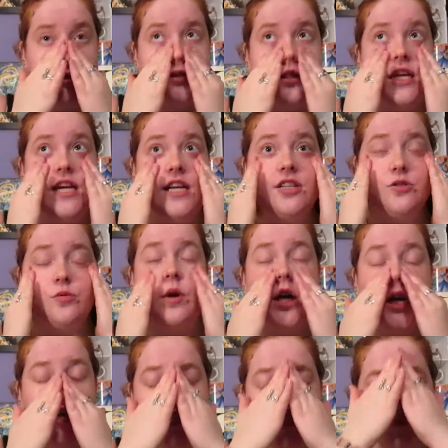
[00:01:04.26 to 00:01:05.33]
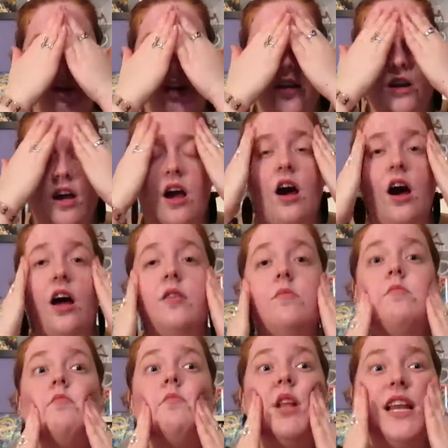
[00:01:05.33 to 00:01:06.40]
these where it's been
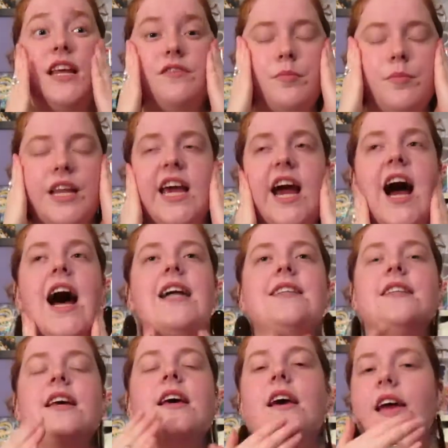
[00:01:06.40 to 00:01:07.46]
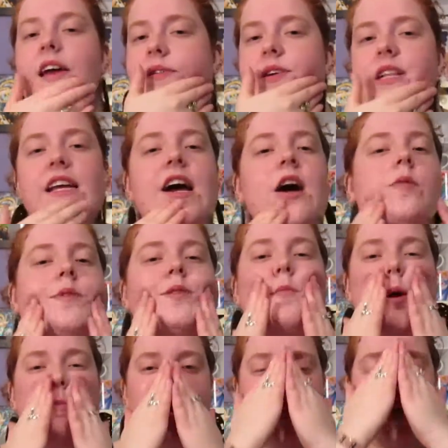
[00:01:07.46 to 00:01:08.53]
unbelievably hot, it really helps
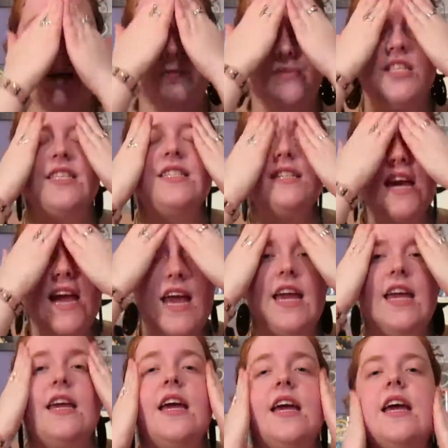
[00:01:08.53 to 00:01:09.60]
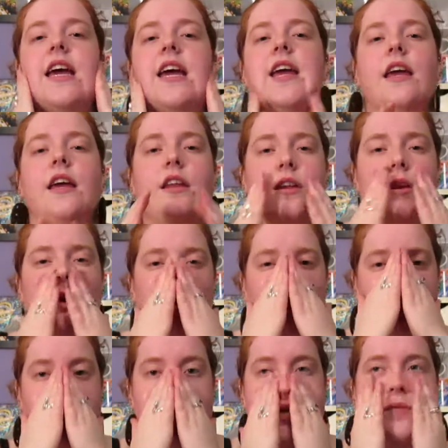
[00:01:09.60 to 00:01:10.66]
my makeup stay in
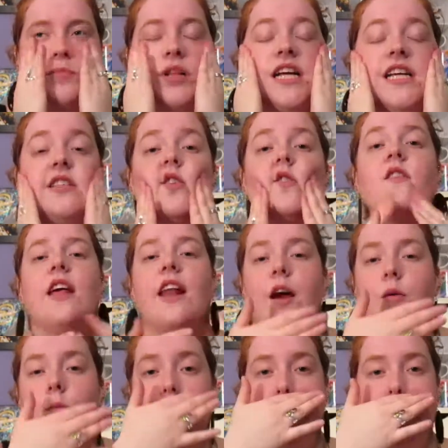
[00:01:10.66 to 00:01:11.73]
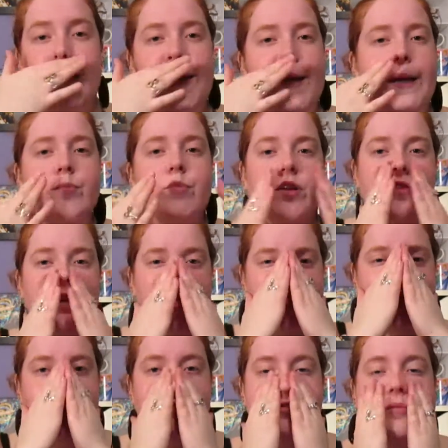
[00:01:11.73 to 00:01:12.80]
the places that I want it and prevents
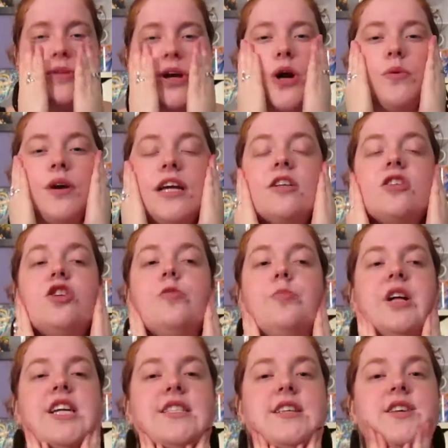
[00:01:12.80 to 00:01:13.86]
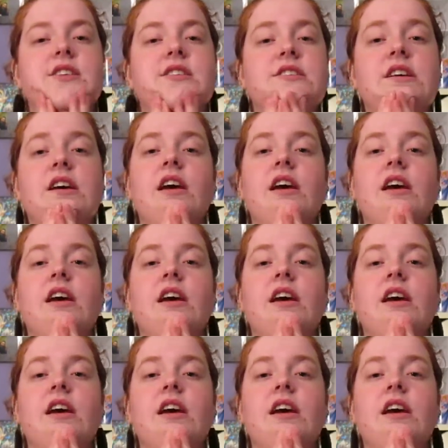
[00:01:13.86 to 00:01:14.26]
it from going to places